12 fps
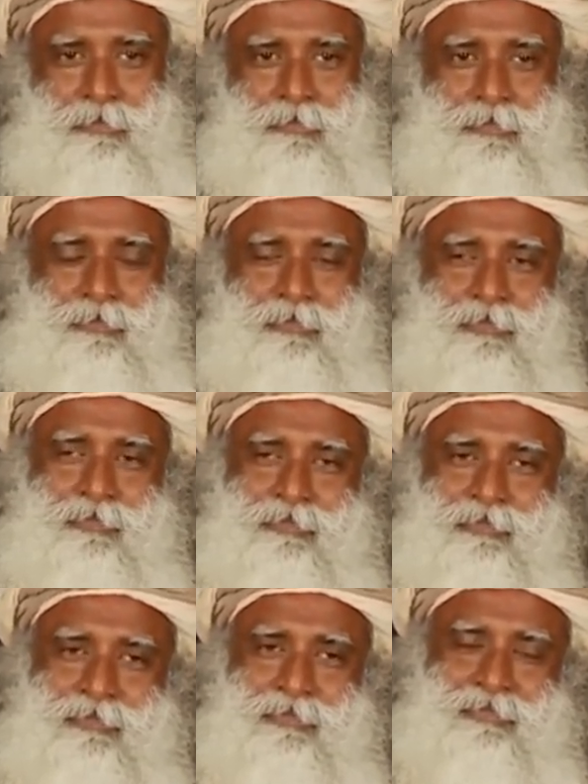
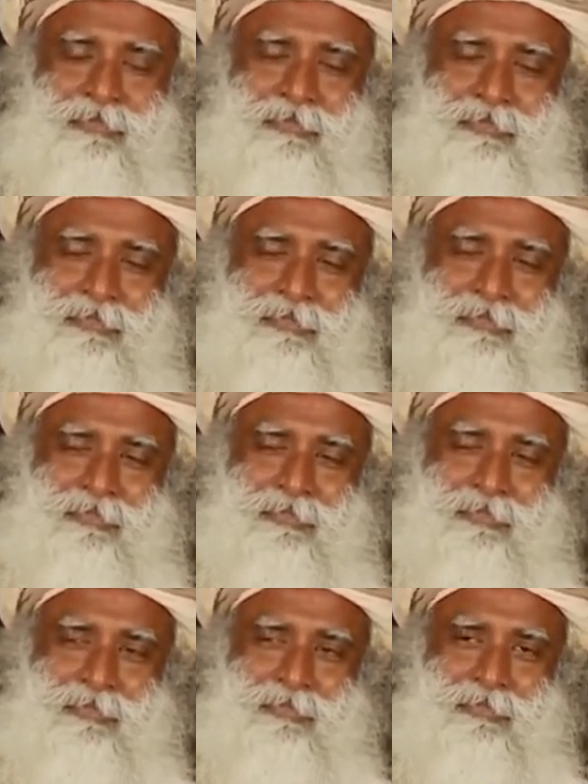
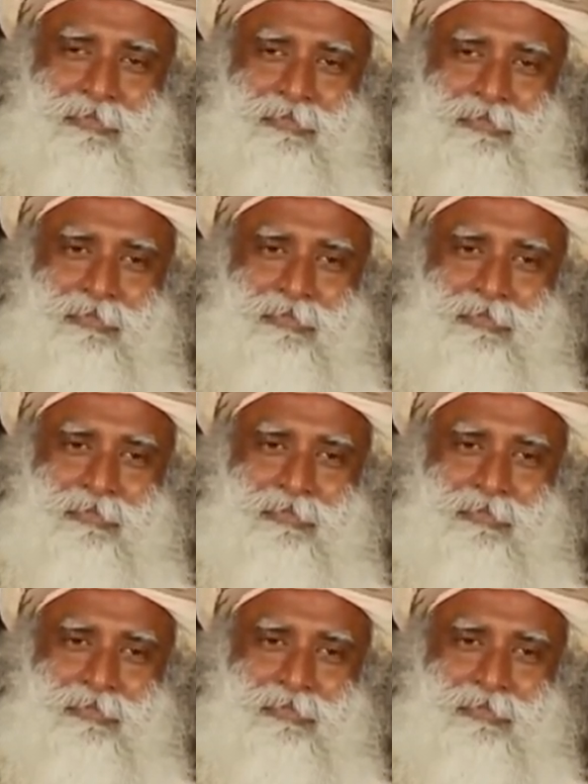No one is speaking in this clip.